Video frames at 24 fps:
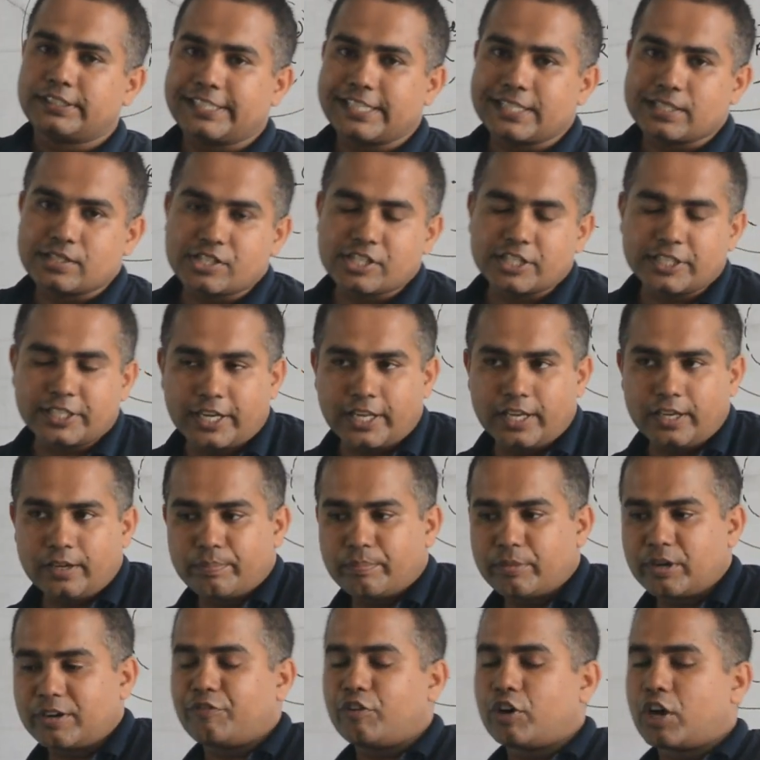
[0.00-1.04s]

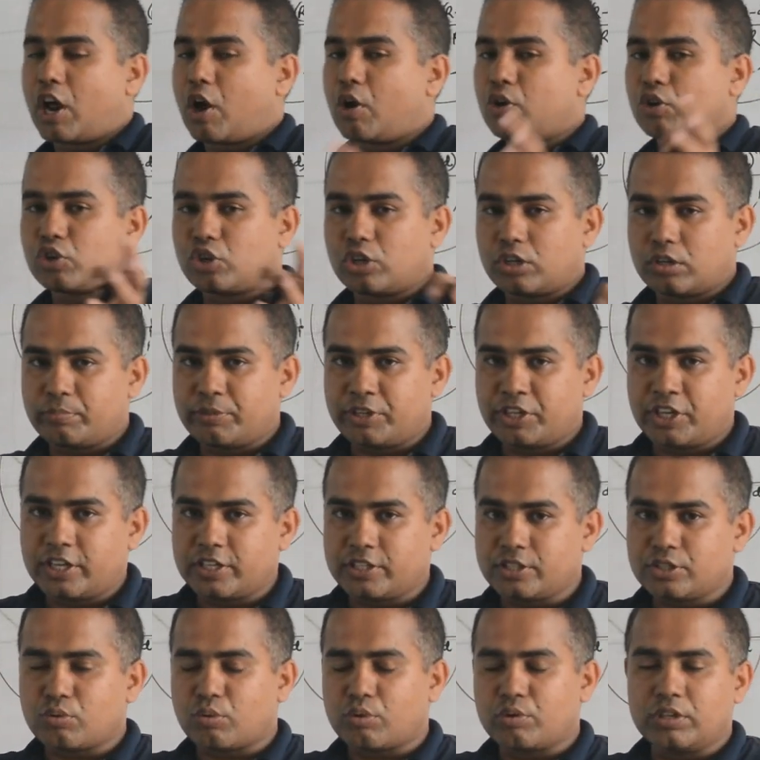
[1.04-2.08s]
density, but for our
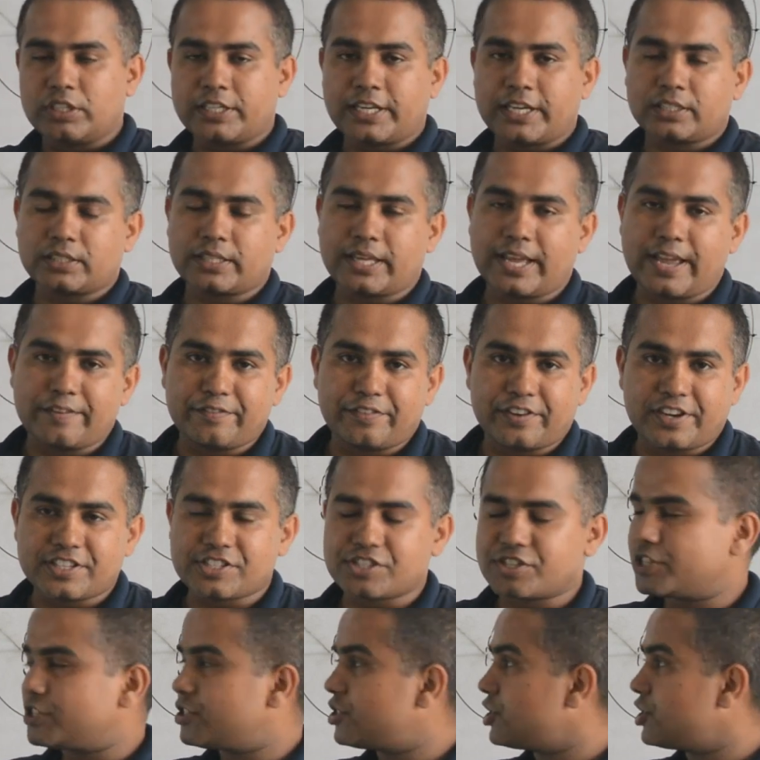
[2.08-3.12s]
convenience we will take the average